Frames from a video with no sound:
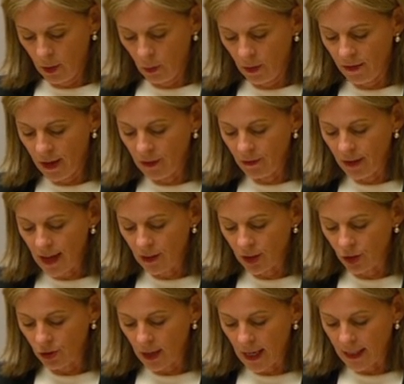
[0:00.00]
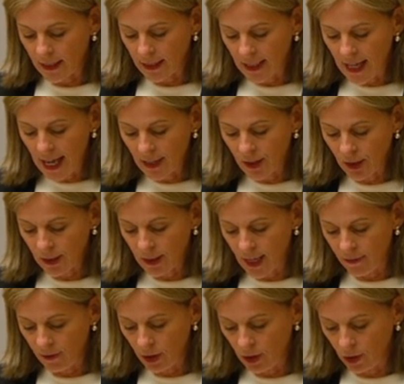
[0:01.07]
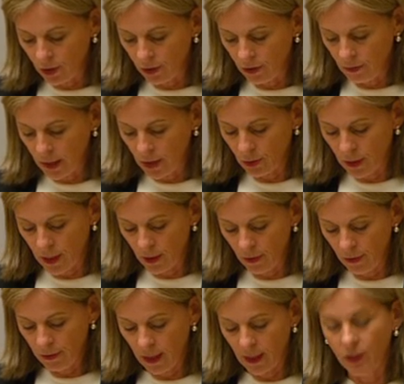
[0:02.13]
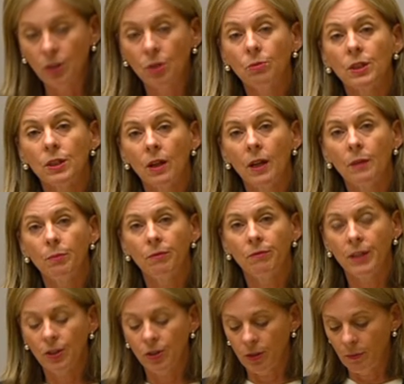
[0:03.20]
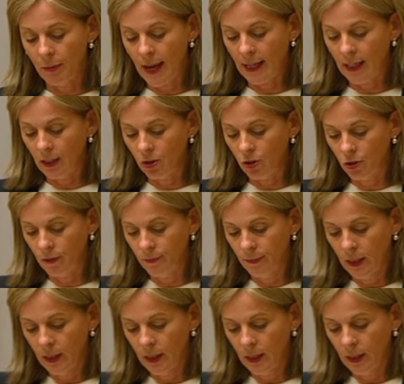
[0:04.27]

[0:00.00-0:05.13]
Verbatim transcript: We've unveiled Australia's largest ever youth mental health and suicide prevention package.